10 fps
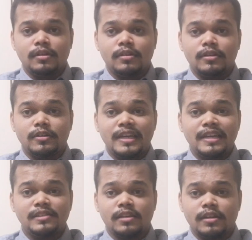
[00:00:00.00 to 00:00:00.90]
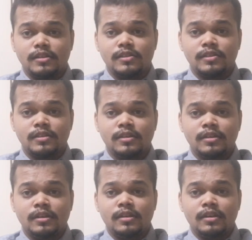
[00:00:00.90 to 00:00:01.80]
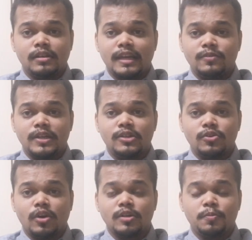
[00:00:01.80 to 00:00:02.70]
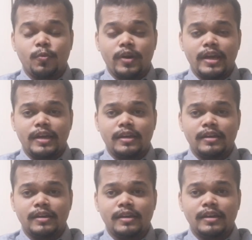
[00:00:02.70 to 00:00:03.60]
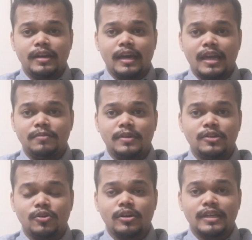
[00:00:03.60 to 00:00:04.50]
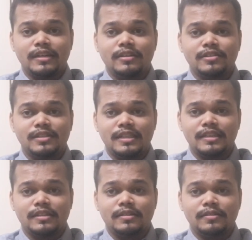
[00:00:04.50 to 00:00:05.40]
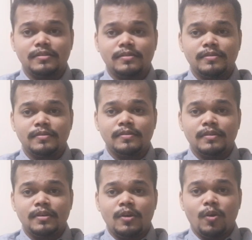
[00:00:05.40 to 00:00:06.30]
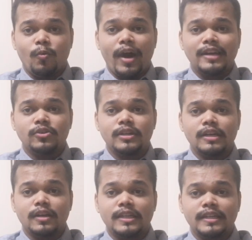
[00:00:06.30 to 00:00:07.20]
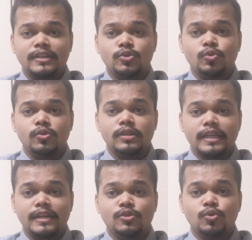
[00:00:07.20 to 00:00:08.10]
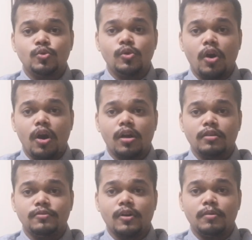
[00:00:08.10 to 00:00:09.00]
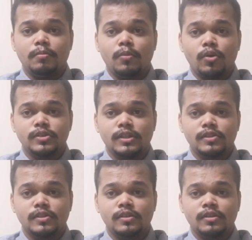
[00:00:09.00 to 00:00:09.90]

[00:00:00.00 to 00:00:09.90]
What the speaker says: The reason is that we do not pray and we do not intercede. Why did it take too long for Moses